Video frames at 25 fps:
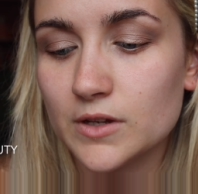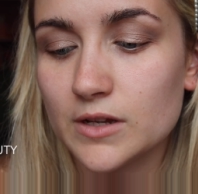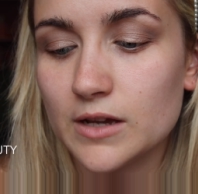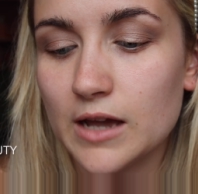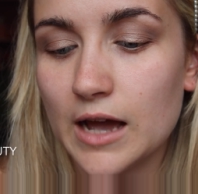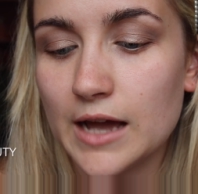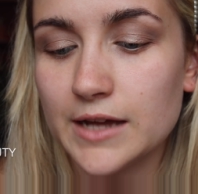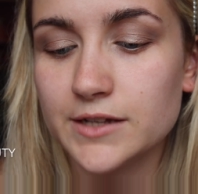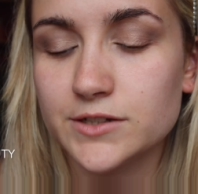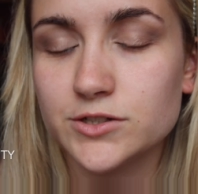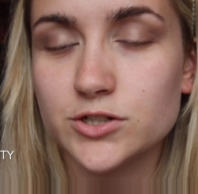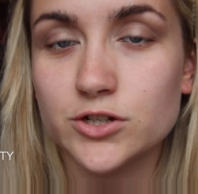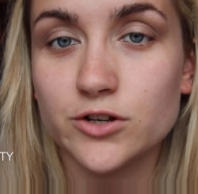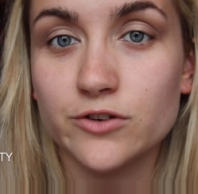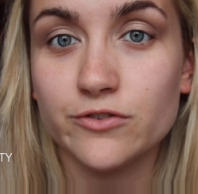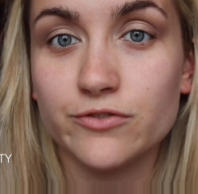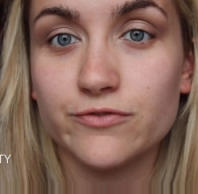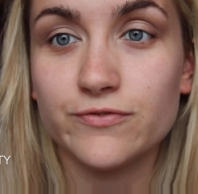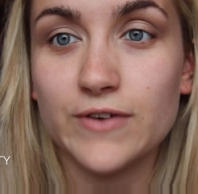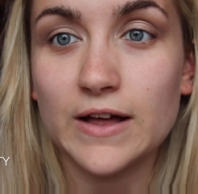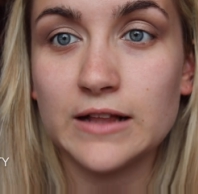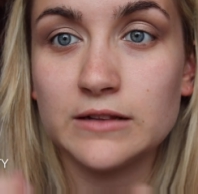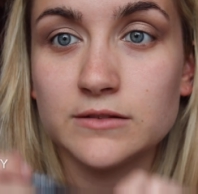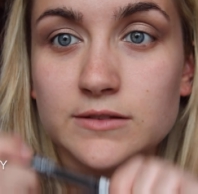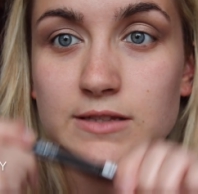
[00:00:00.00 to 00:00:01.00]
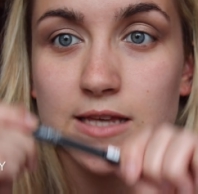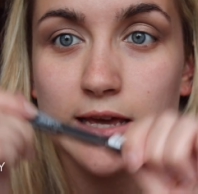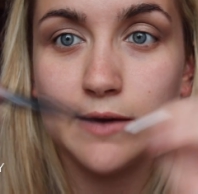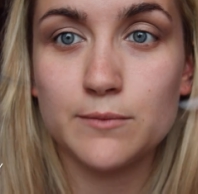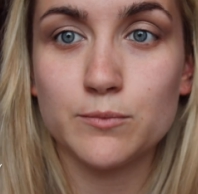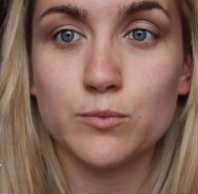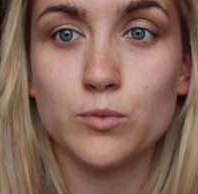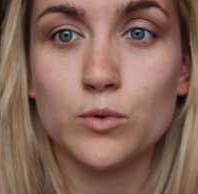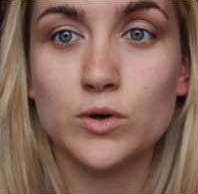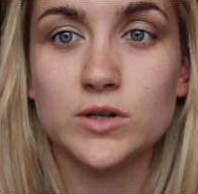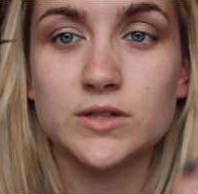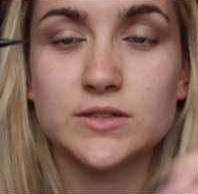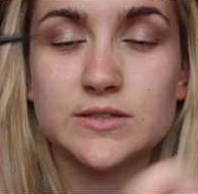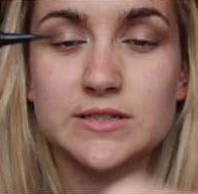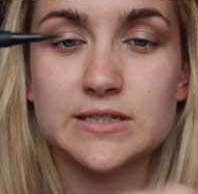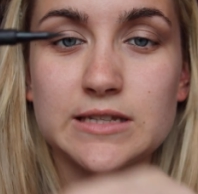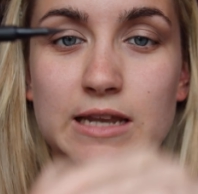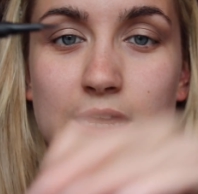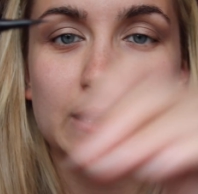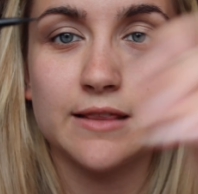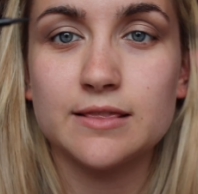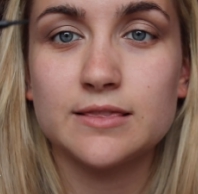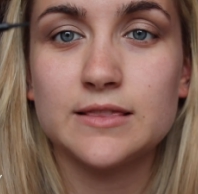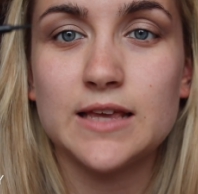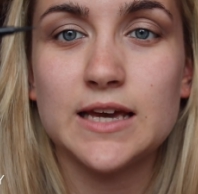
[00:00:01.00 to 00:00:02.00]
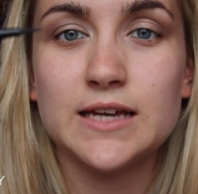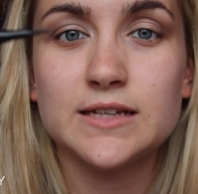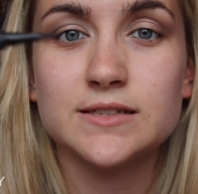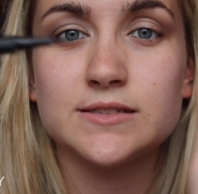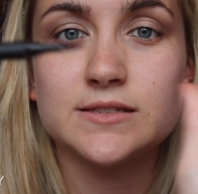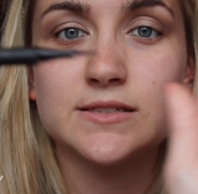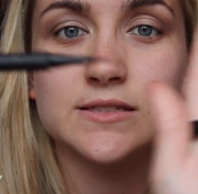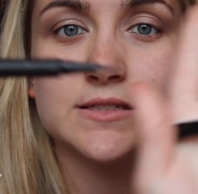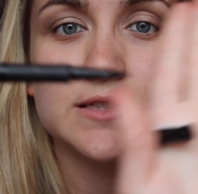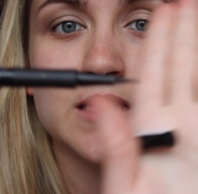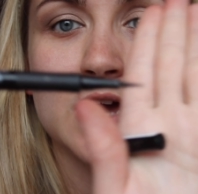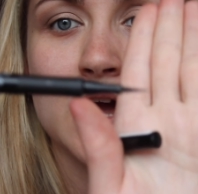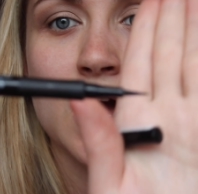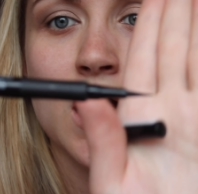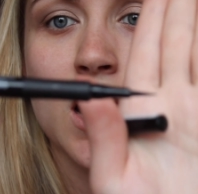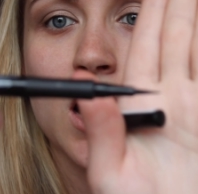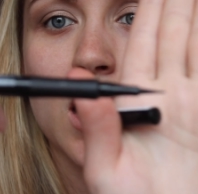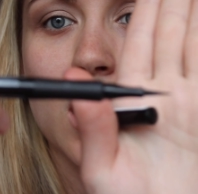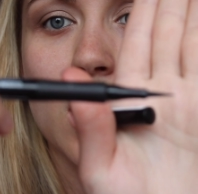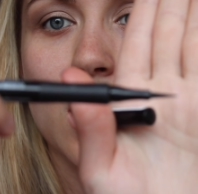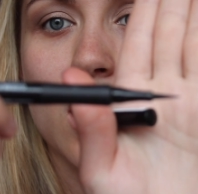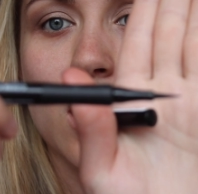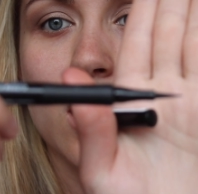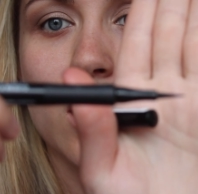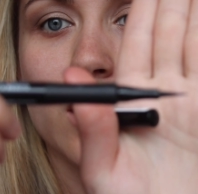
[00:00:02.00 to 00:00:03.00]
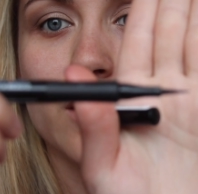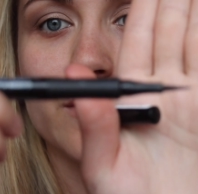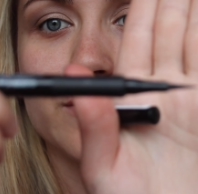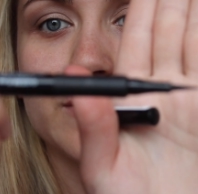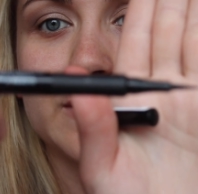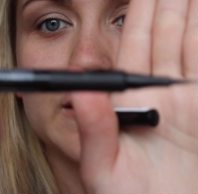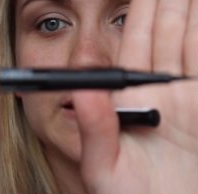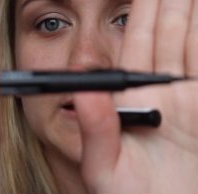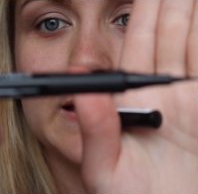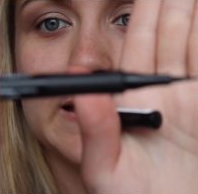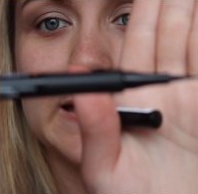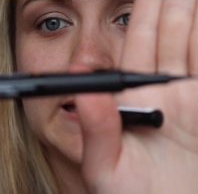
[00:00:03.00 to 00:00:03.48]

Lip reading: kind of felt tip ones like this are the